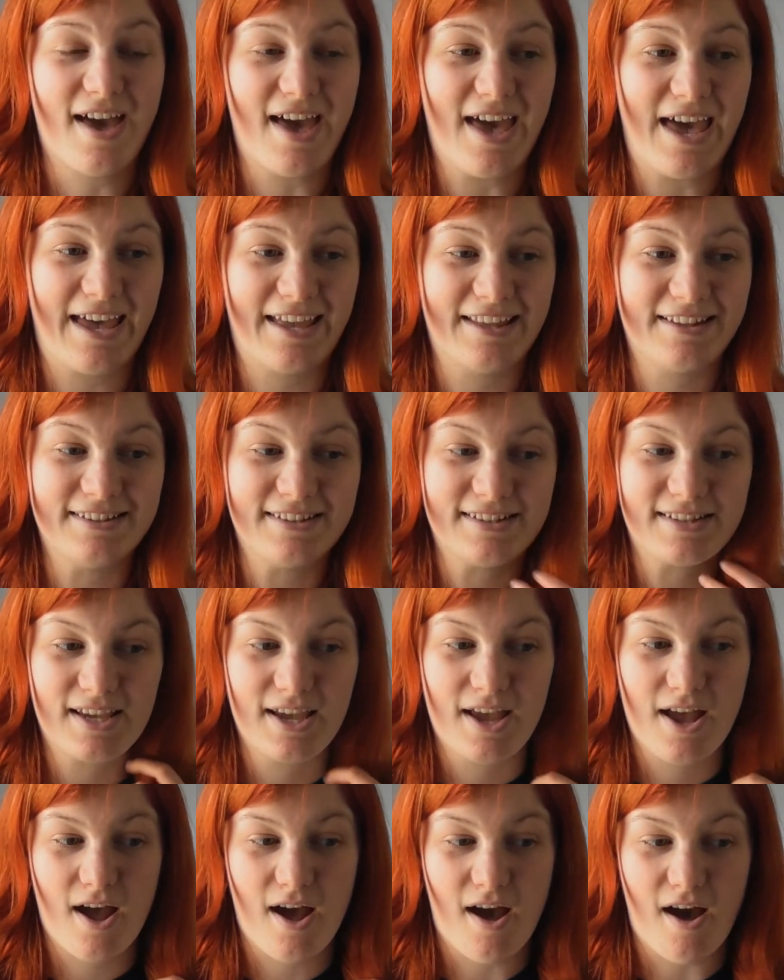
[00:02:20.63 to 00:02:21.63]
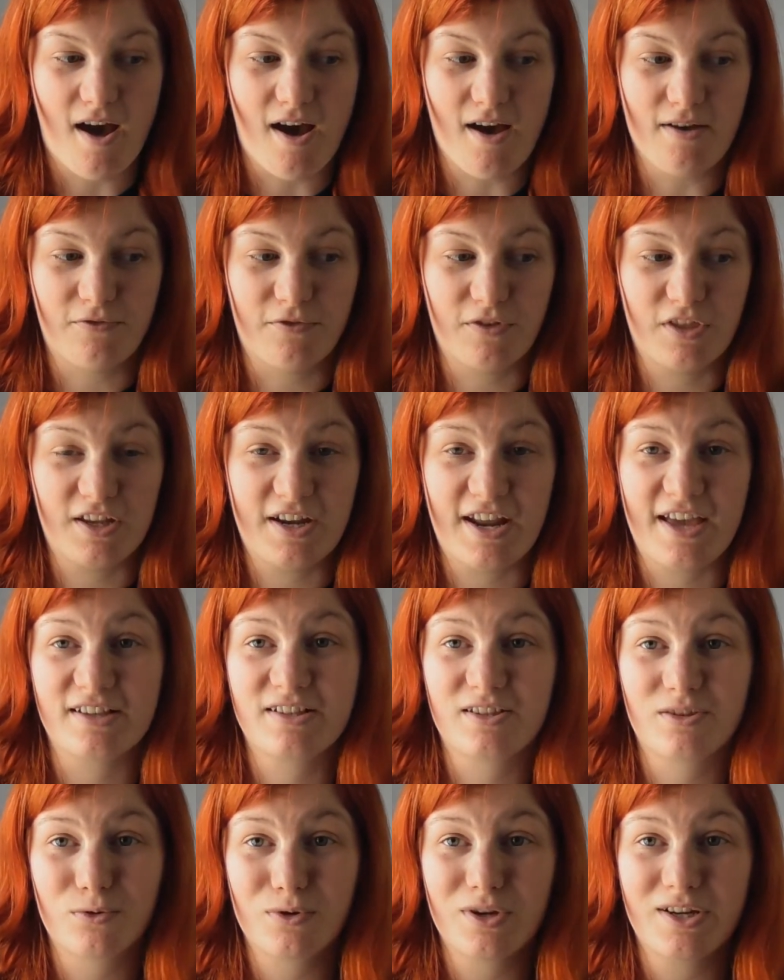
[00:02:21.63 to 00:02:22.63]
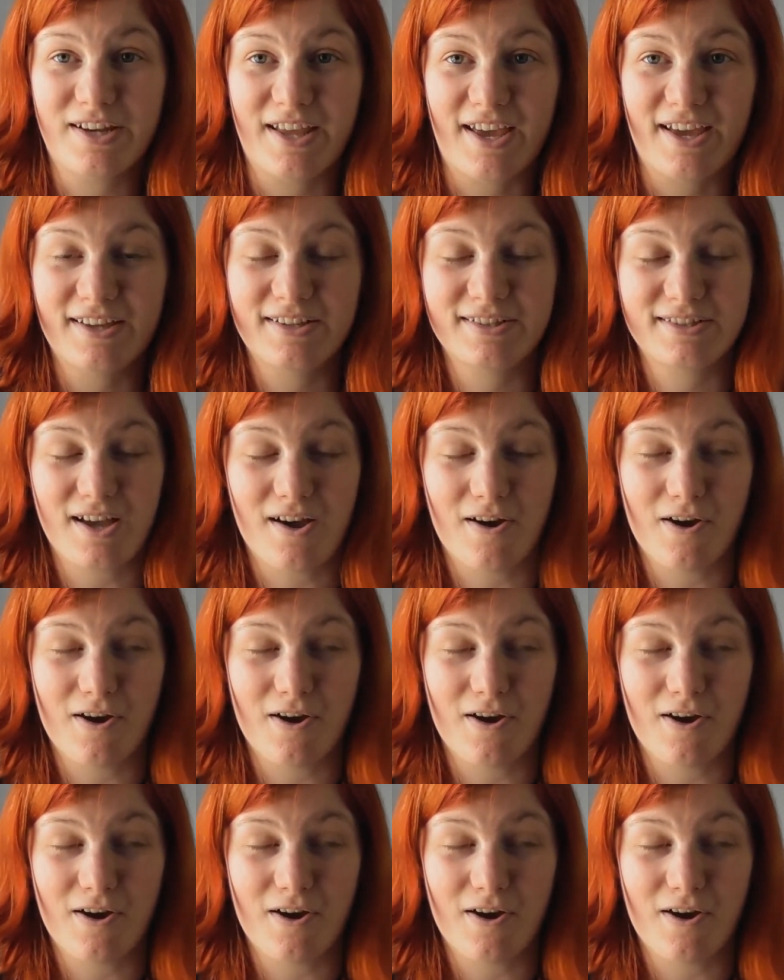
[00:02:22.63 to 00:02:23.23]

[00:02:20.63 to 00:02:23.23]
and for the next 3 days